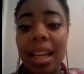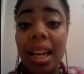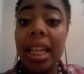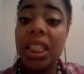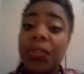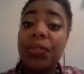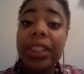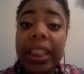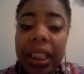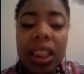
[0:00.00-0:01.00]
is
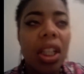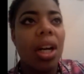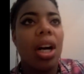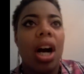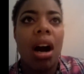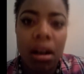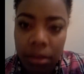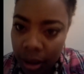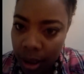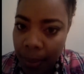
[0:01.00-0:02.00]
freaking awesome.